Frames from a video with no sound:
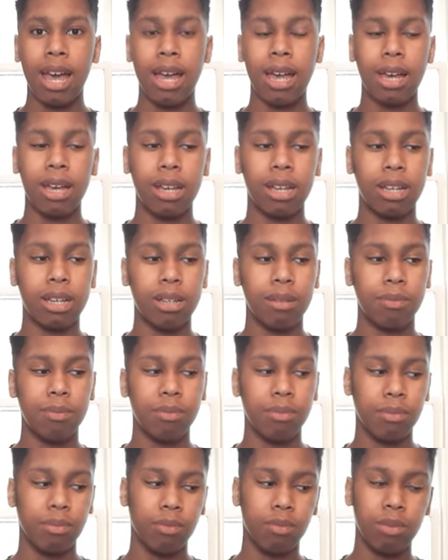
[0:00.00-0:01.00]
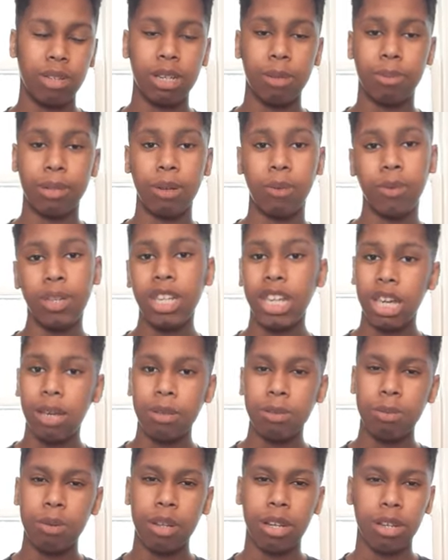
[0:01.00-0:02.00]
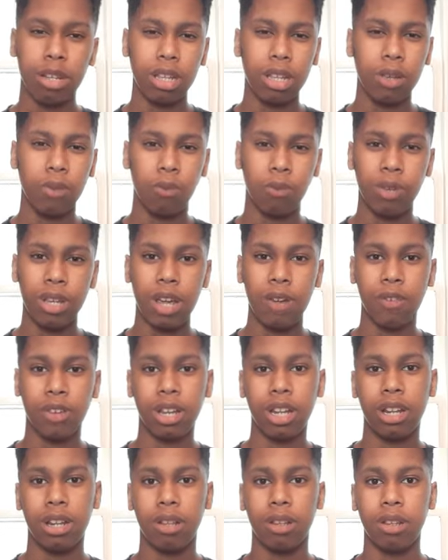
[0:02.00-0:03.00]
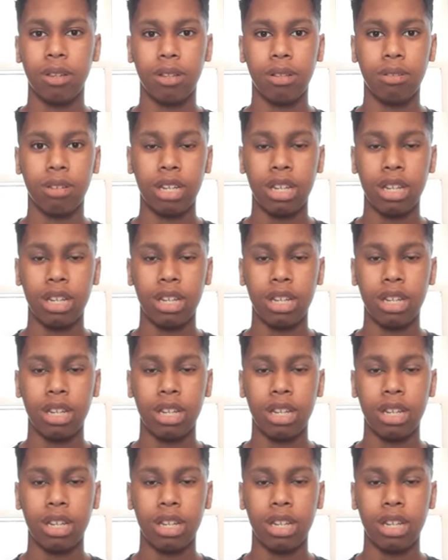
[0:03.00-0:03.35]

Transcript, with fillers: um, we can play Wii games, but if we ever get a,